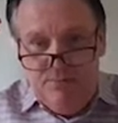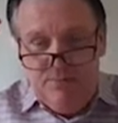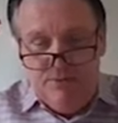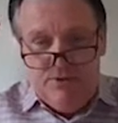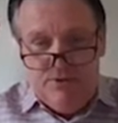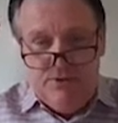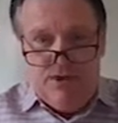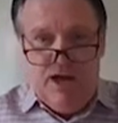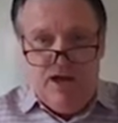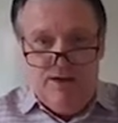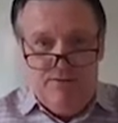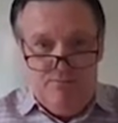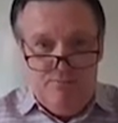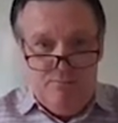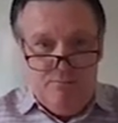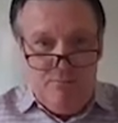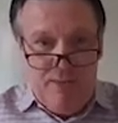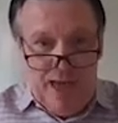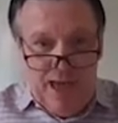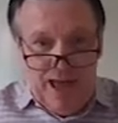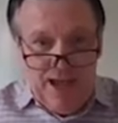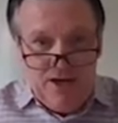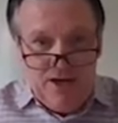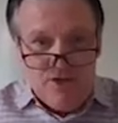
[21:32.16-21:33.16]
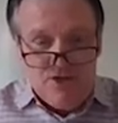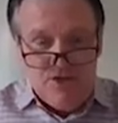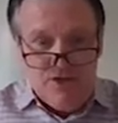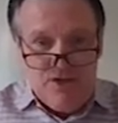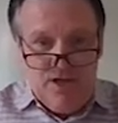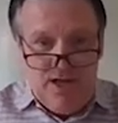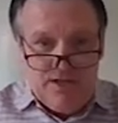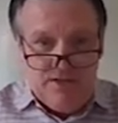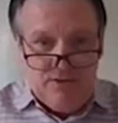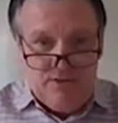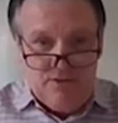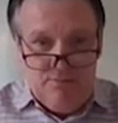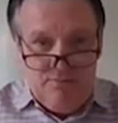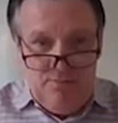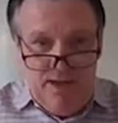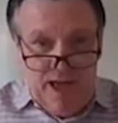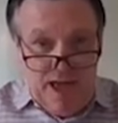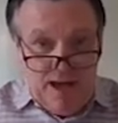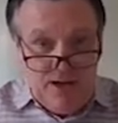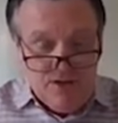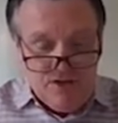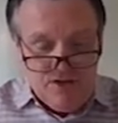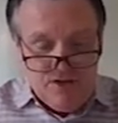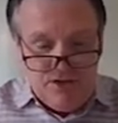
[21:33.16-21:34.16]
able to kind of manage
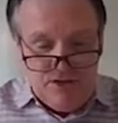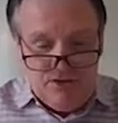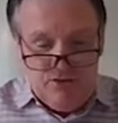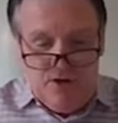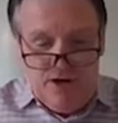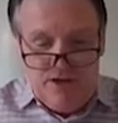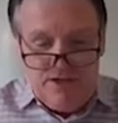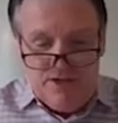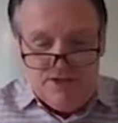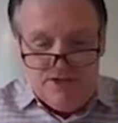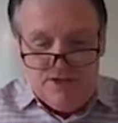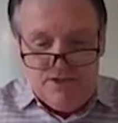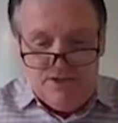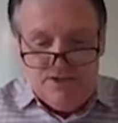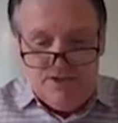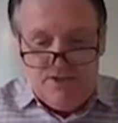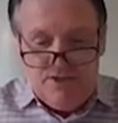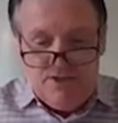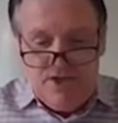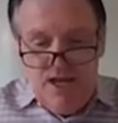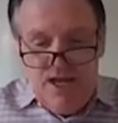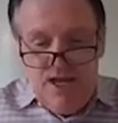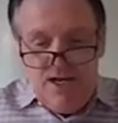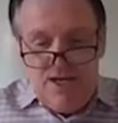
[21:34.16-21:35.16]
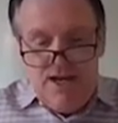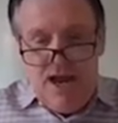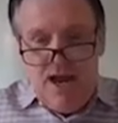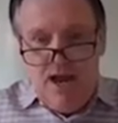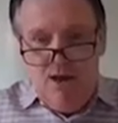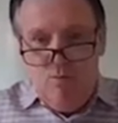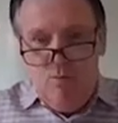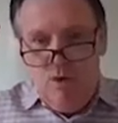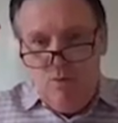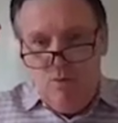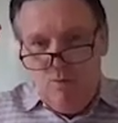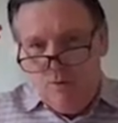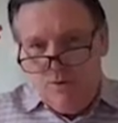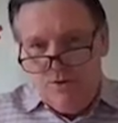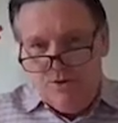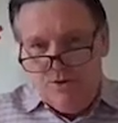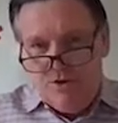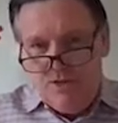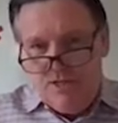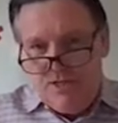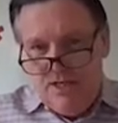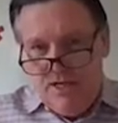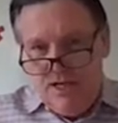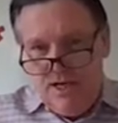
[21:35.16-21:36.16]
the crisis. Now what we're
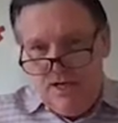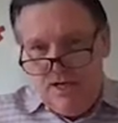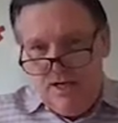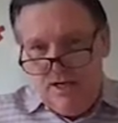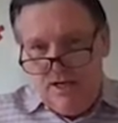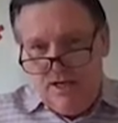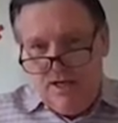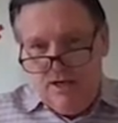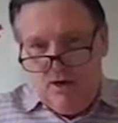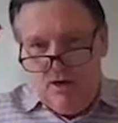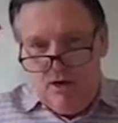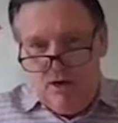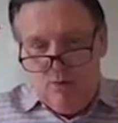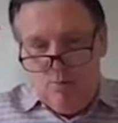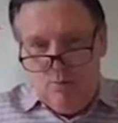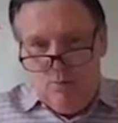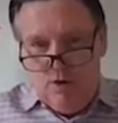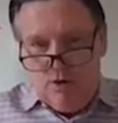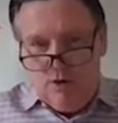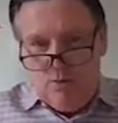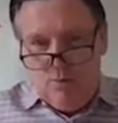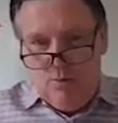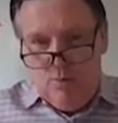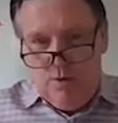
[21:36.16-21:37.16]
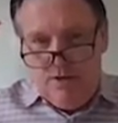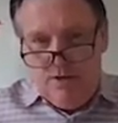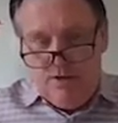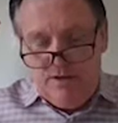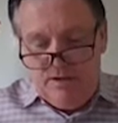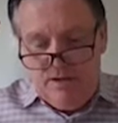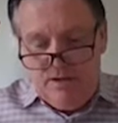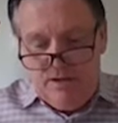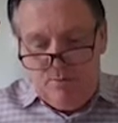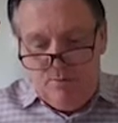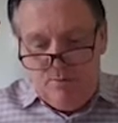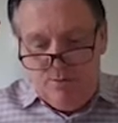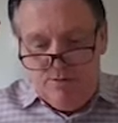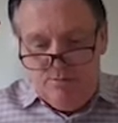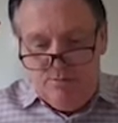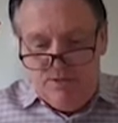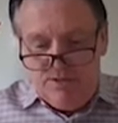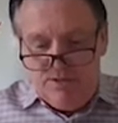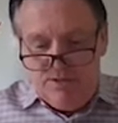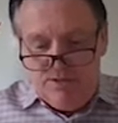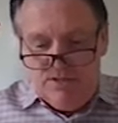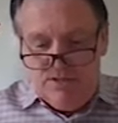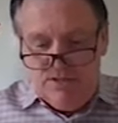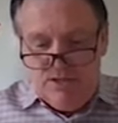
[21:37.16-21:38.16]
seeing in our work with
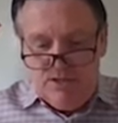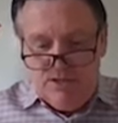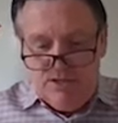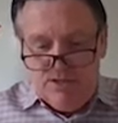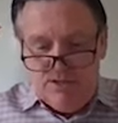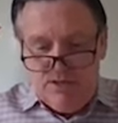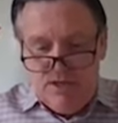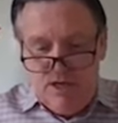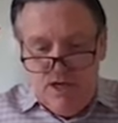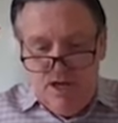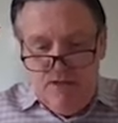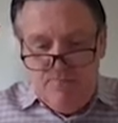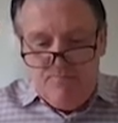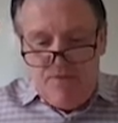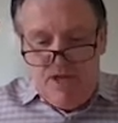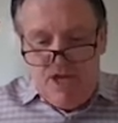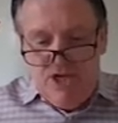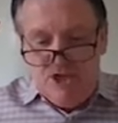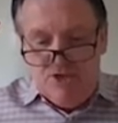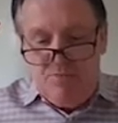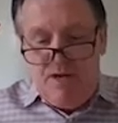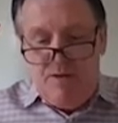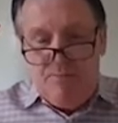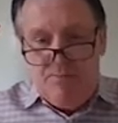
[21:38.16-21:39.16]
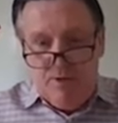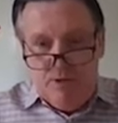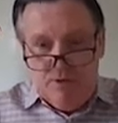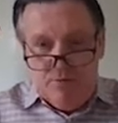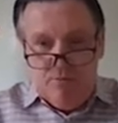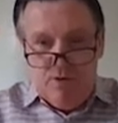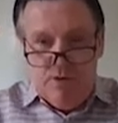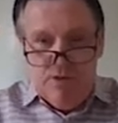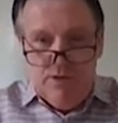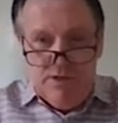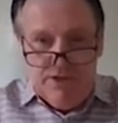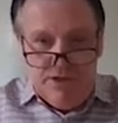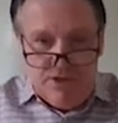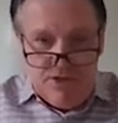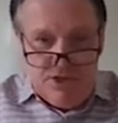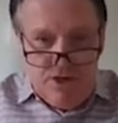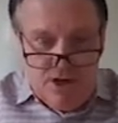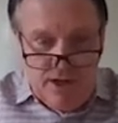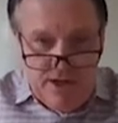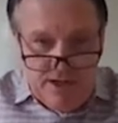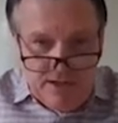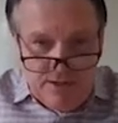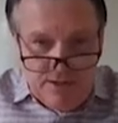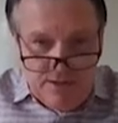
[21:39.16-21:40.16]
businesses is people are really
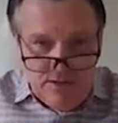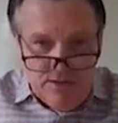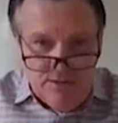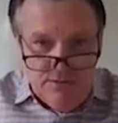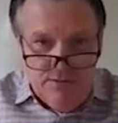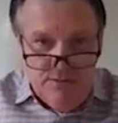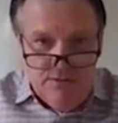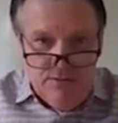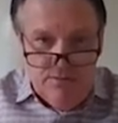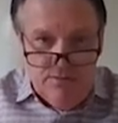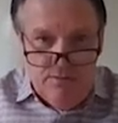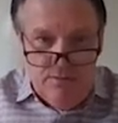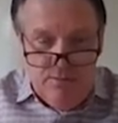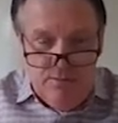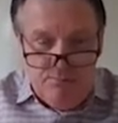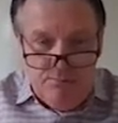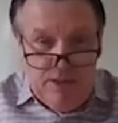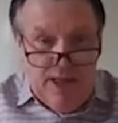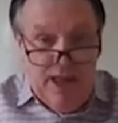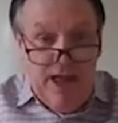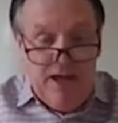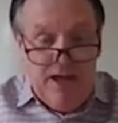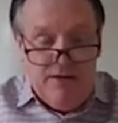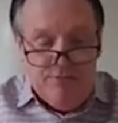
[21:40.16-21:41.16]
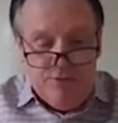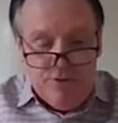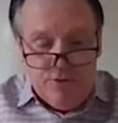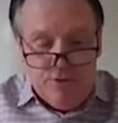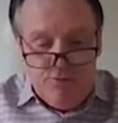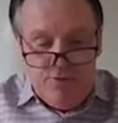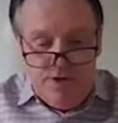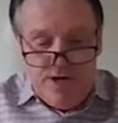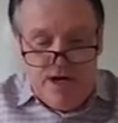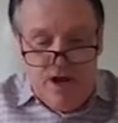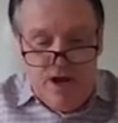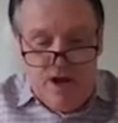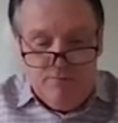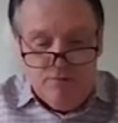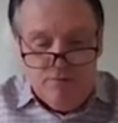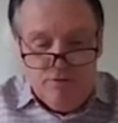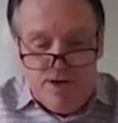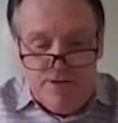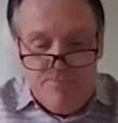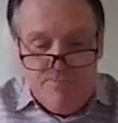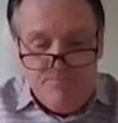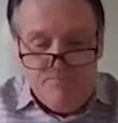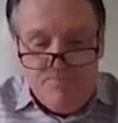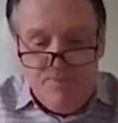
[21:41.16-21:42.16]
starting to plan for the
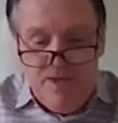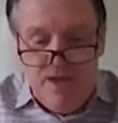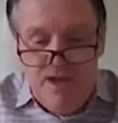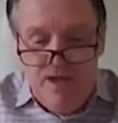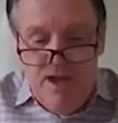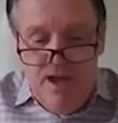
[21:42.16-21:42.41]
recovery.